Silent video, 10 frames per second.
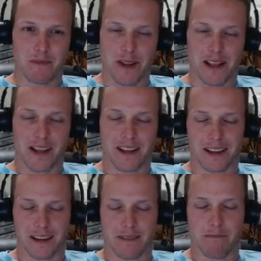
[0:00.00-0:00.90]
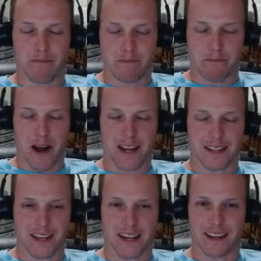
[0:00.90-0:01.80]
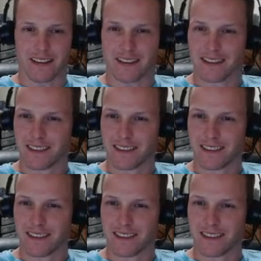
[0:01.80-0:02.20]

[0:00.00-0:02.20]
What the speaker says: Be like Pocket Sand.